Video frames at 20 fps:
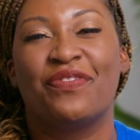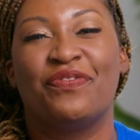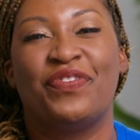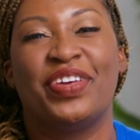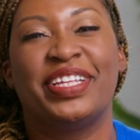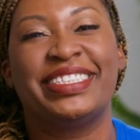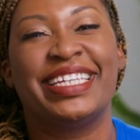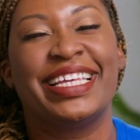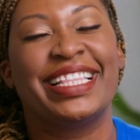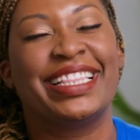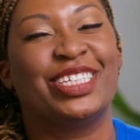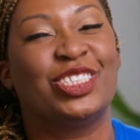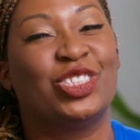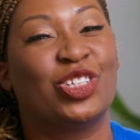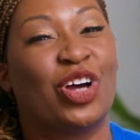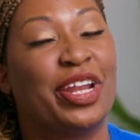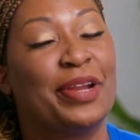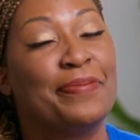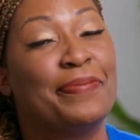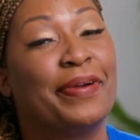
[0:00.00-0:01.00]
visit
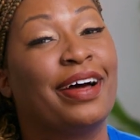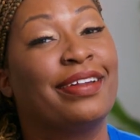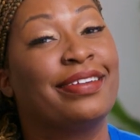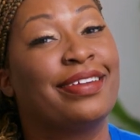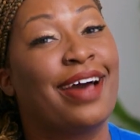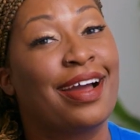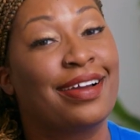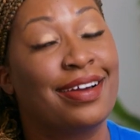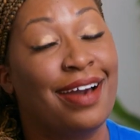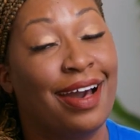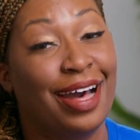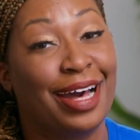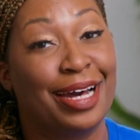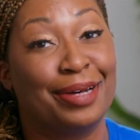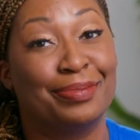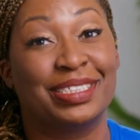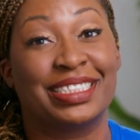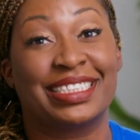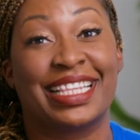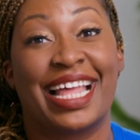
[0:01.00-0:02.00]

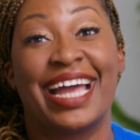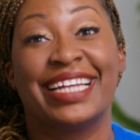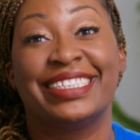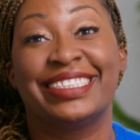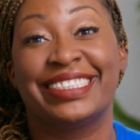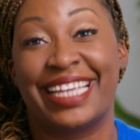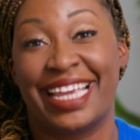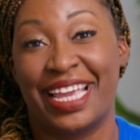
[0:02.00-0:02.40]
lashondabrown.com slash